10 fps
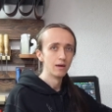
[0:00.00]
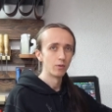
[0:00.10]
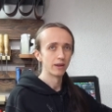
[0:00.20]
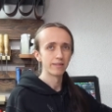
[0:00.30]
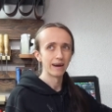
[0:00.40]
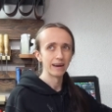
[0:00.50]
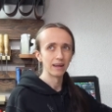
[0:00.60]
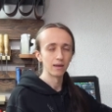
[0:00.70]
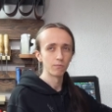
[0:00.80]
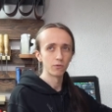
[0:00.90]
when
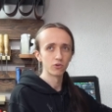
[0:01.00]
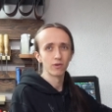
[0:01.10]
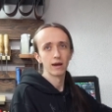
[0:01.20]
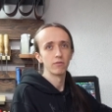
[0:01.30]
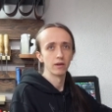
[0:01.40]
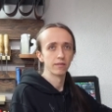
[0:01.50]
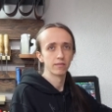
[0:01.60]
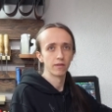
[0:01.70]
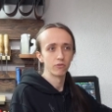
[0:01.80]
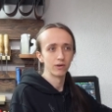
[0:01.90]
designing for travel,
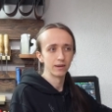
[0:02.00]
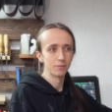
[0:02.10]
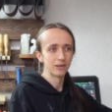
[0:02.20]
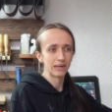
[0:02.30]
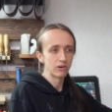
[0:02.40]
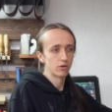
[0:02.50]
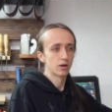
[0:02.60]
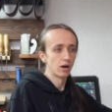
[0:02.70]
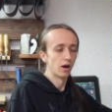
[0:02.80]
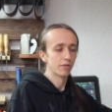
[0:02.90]
it's not really the material
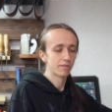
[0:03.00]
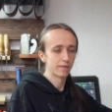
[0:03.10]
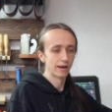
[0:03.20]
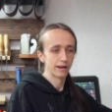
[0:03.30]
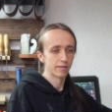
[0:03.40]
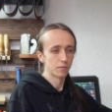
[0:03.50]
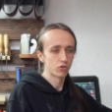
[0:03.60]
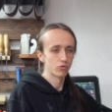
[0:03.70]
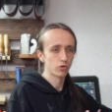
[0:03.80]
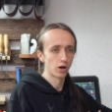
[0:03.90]
cost that is the
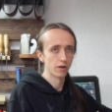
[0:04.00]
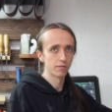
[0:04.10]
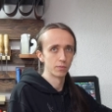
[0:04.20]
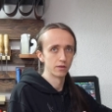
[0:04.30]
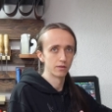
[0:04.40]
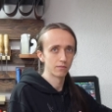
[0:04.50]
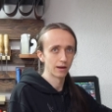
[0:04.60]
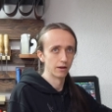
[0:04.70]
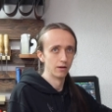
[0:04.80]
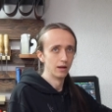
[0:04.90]
true cost, but
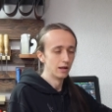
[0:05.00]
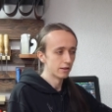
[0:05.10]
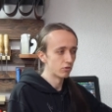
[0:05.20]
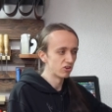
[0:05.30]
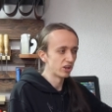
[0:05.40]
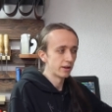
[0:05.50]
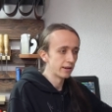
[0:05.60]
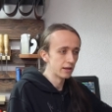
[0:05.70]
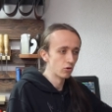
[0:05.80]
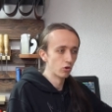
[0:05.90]
kind of the
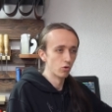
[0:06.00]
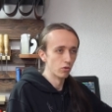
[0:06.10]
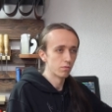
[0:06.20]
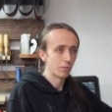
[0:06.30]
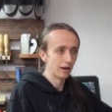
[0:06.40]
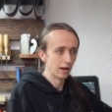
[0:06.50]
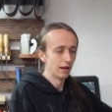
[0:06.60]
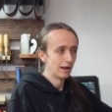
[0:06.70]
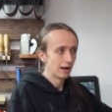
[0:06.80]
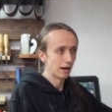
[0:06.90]
rigidity you lose by
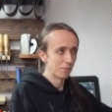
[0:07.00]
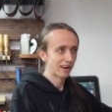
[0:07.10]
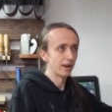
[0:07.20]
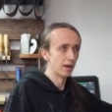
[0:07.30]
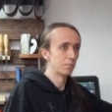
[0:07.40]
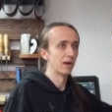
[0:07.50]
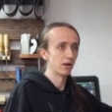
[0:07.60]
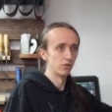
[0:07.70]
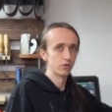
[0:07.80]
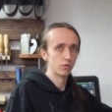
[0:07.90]
uh, making it
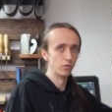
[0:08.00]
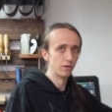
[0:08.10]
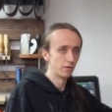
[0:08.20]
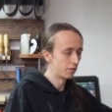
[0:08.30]
bigger to